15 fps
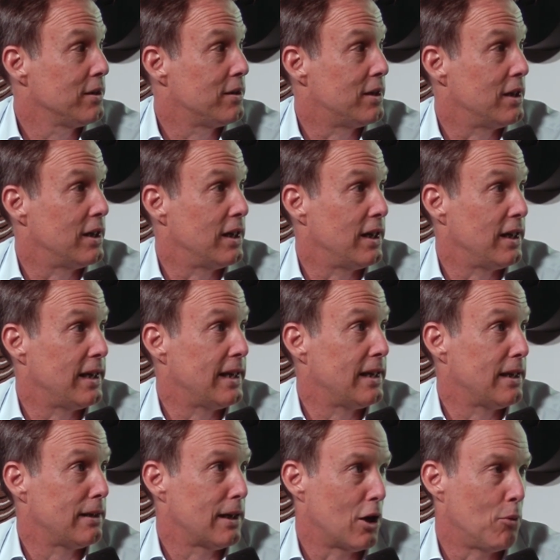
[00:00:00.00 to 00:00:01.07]

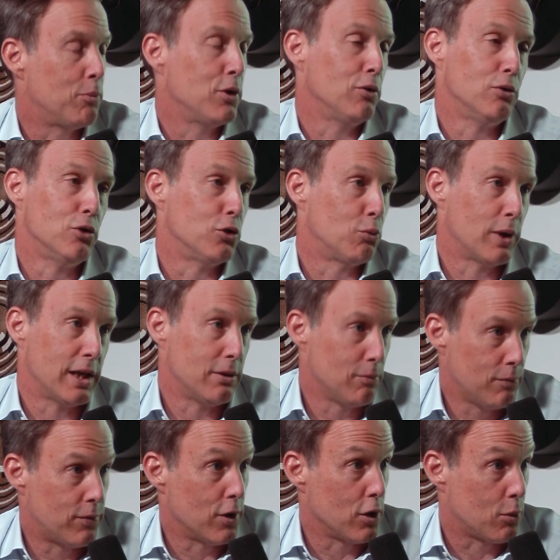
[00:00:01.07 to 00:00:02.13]
They help you lose weight
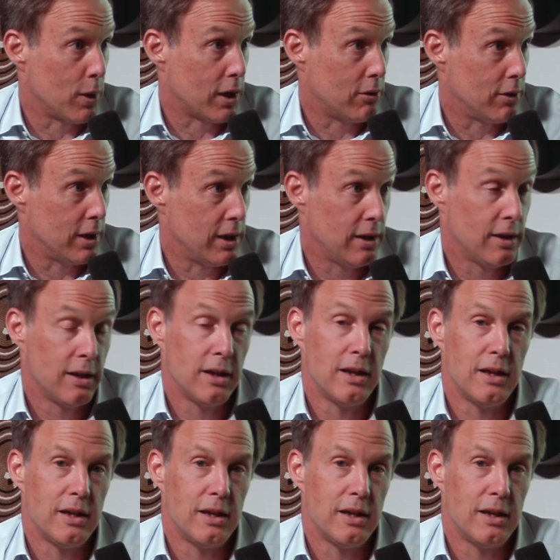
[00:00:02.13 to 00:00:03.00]
very quickly. Yep.